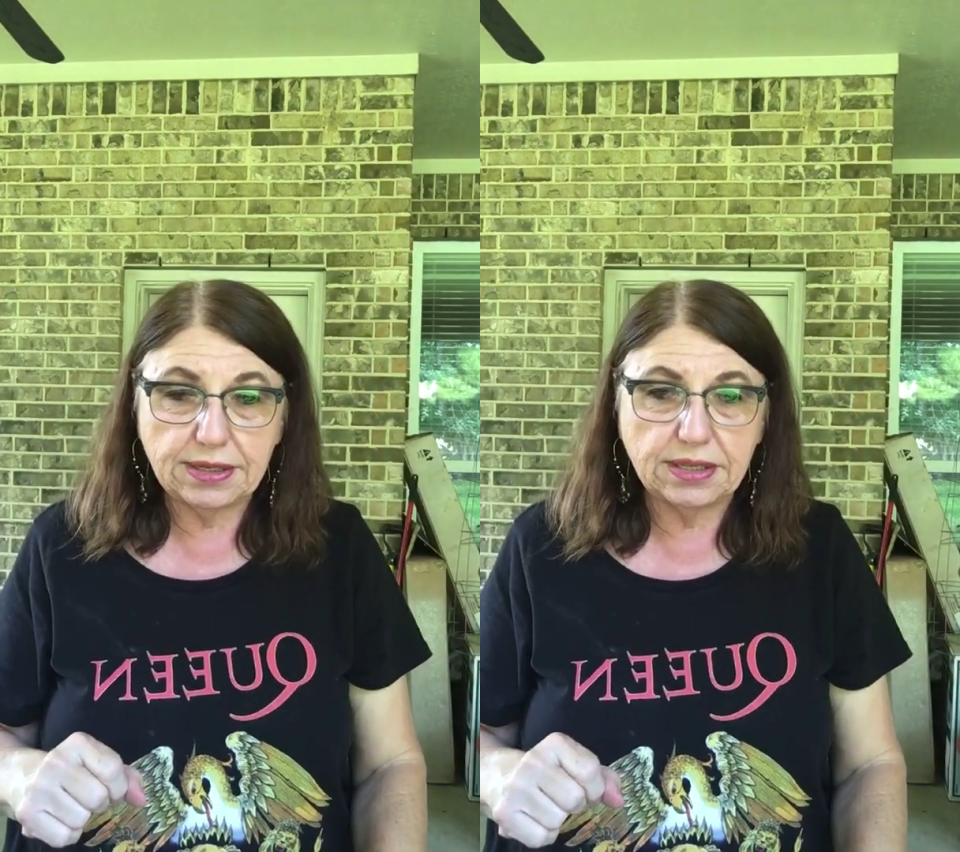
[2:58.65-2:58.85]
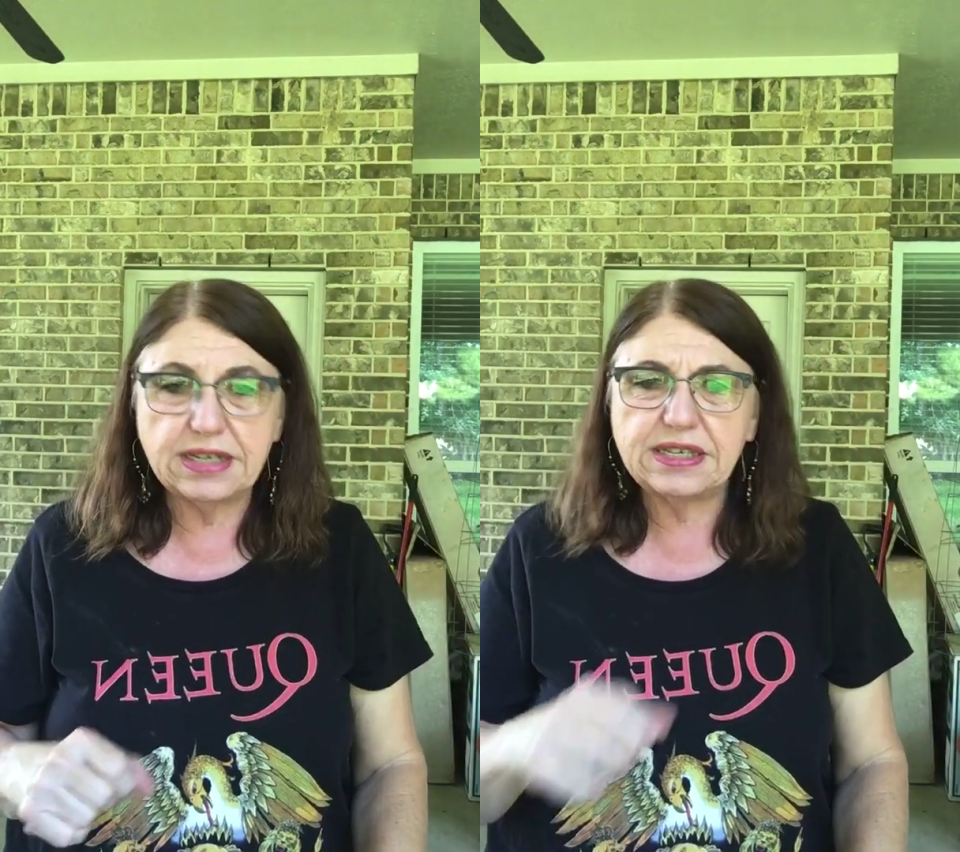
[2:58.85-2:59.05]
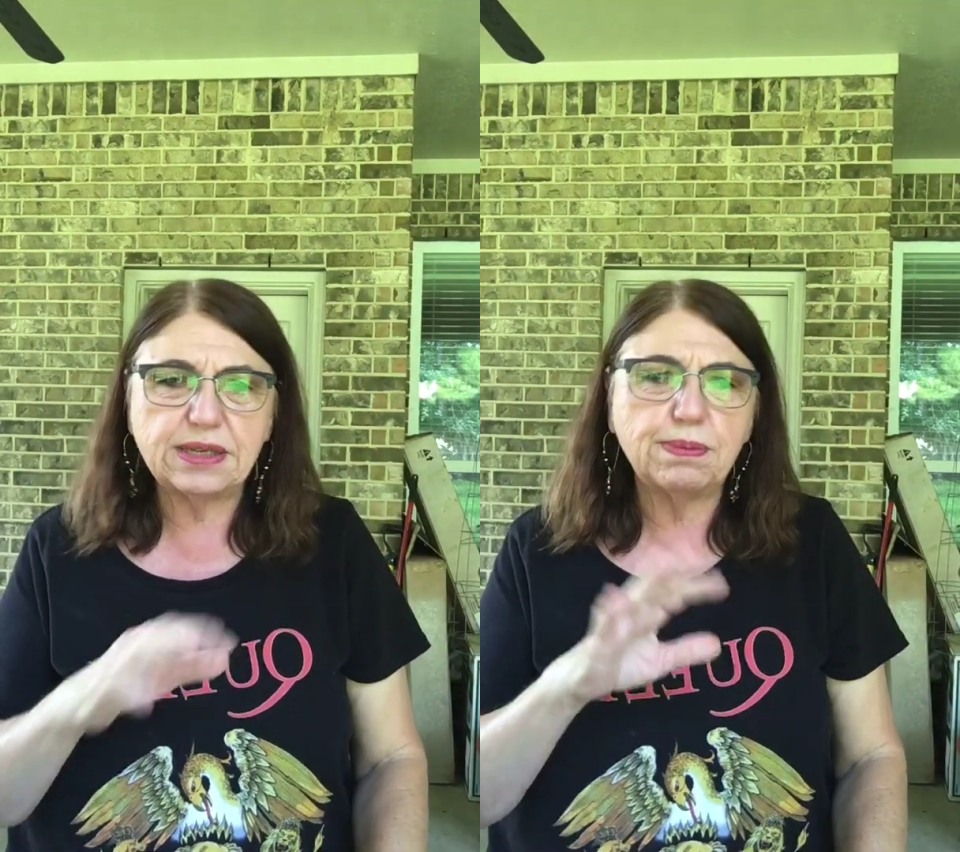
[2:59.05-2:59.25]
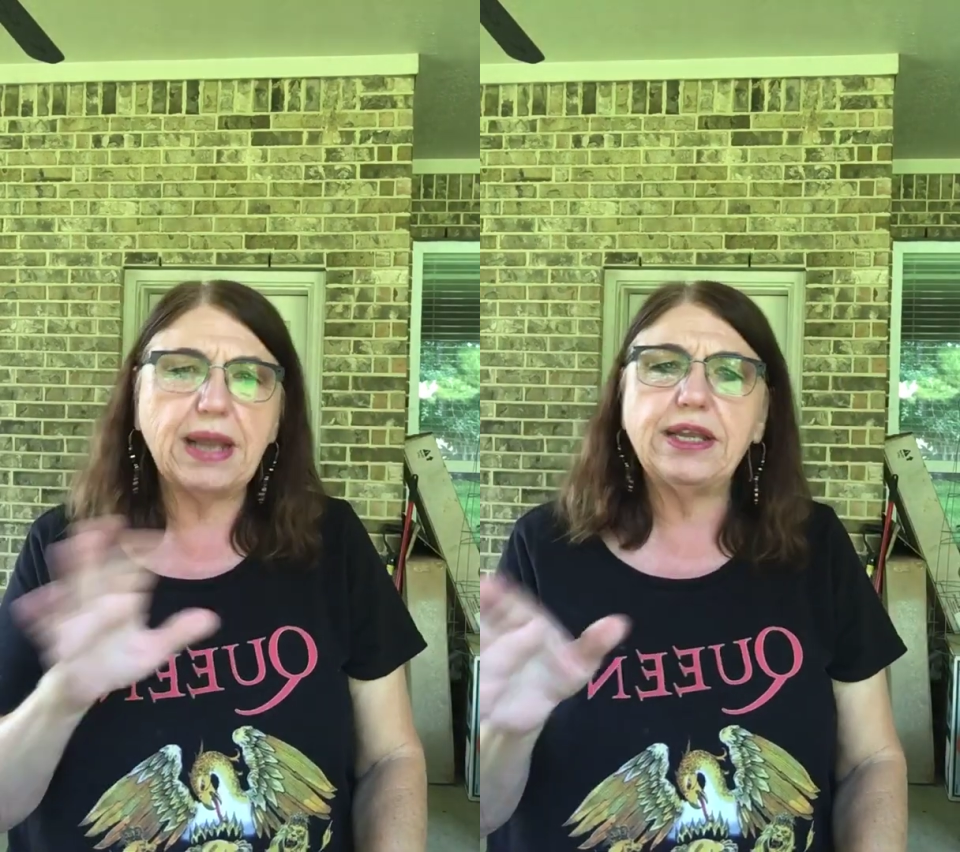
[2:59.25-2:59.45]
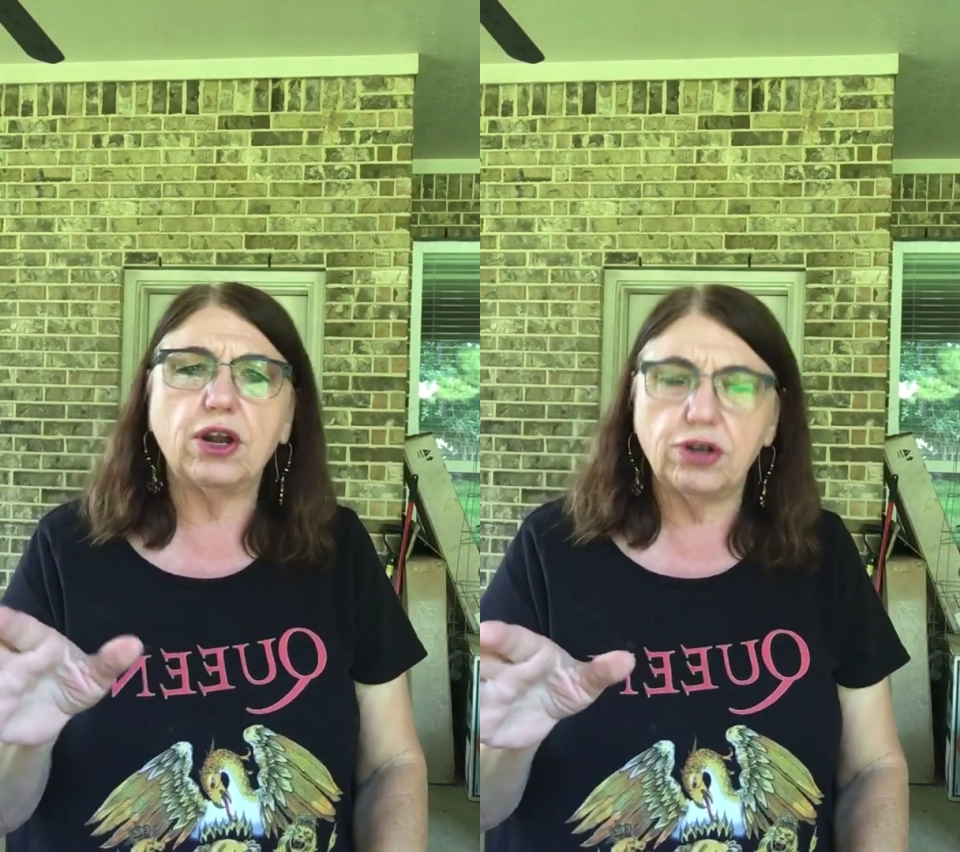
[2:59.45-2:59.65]
this is my
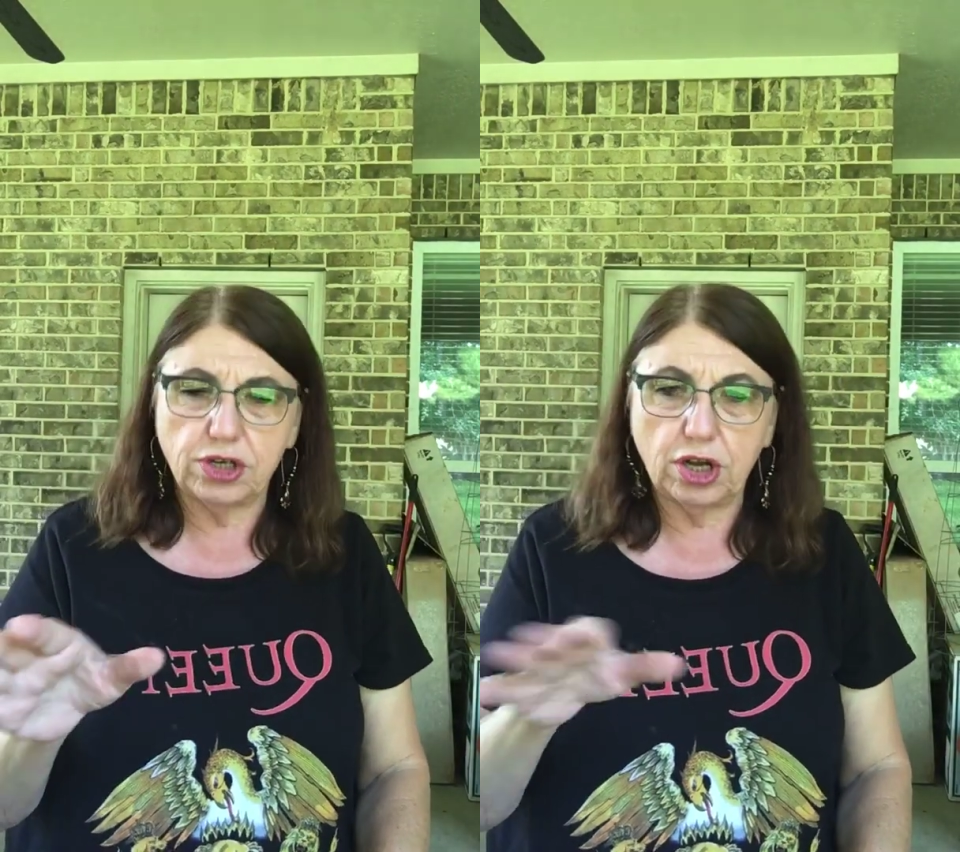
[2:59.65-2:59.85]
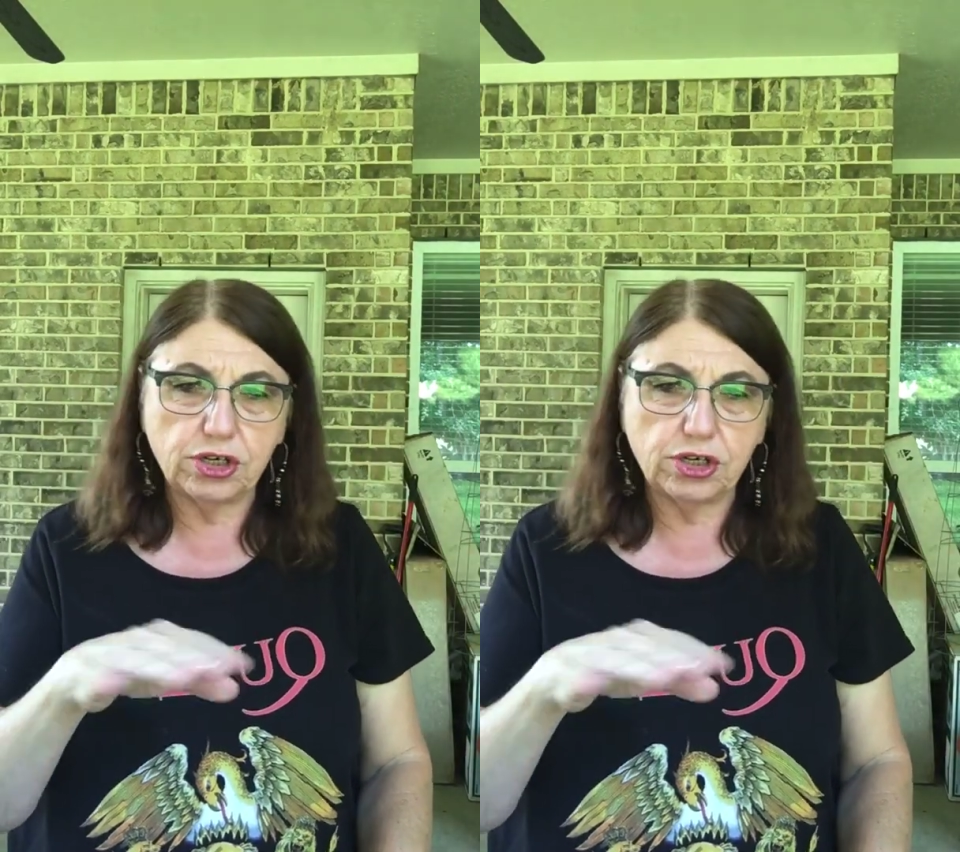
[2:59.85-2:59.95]
younger daughter.